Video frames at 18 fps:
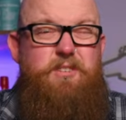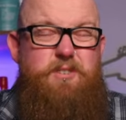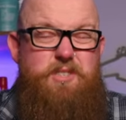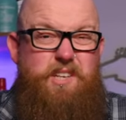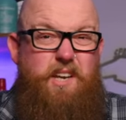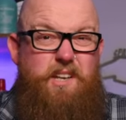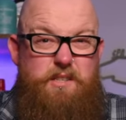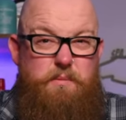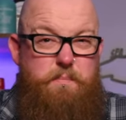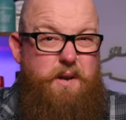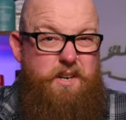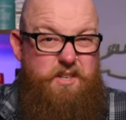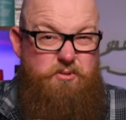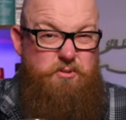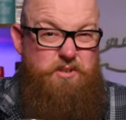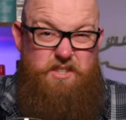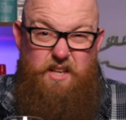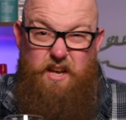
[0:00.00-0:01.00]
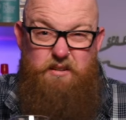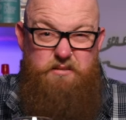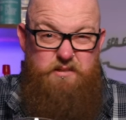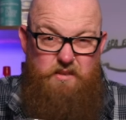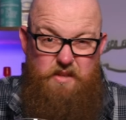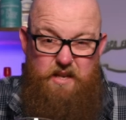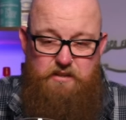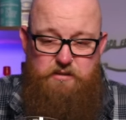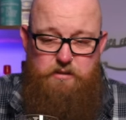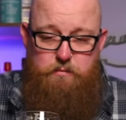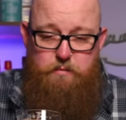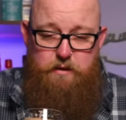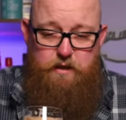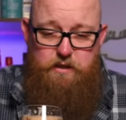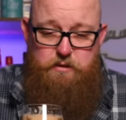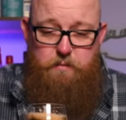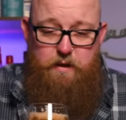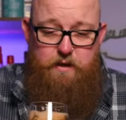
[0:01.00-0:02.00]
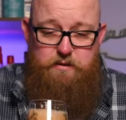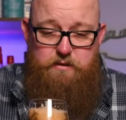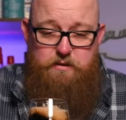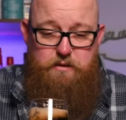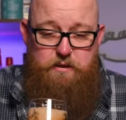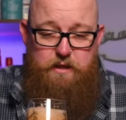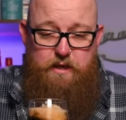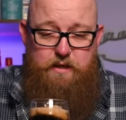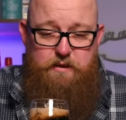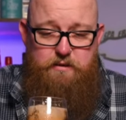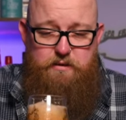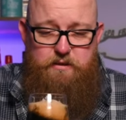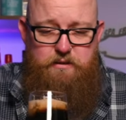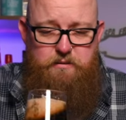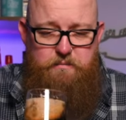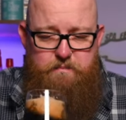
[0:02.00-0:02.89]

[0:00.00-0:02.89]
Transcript: does say it's a pastry stout, so that's to be expected. And,